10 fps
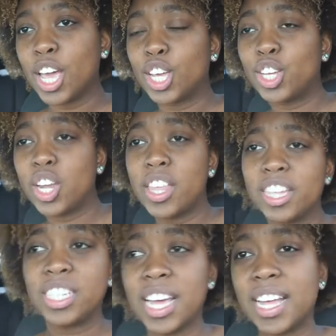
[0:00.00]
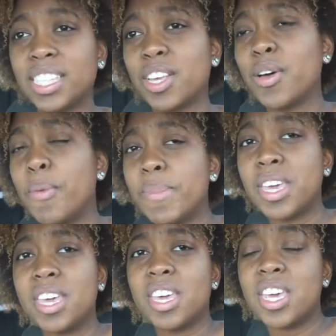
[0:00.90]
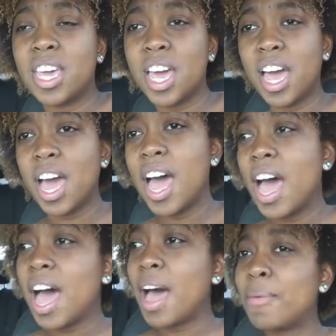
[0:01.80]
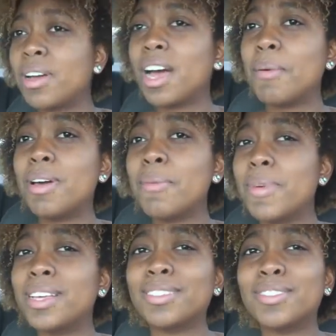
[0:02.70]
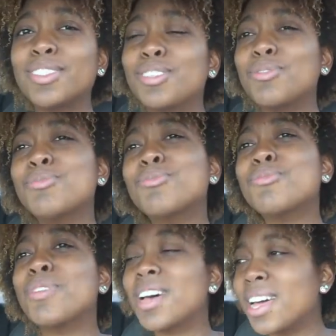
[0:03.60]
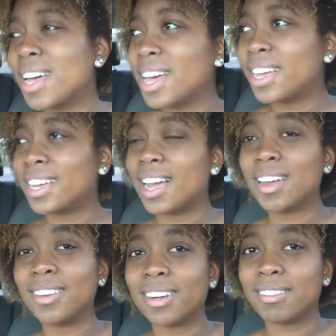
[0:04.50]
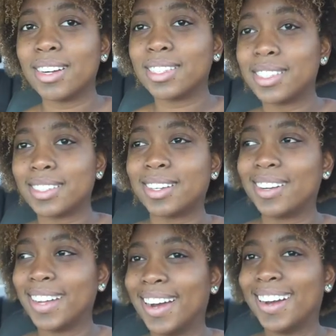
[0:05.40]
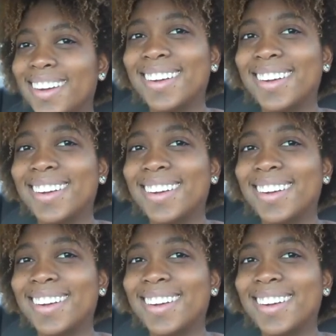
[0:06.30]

You know the jets on me. I'ma call my best for you. I don't know the words of this song, y'all.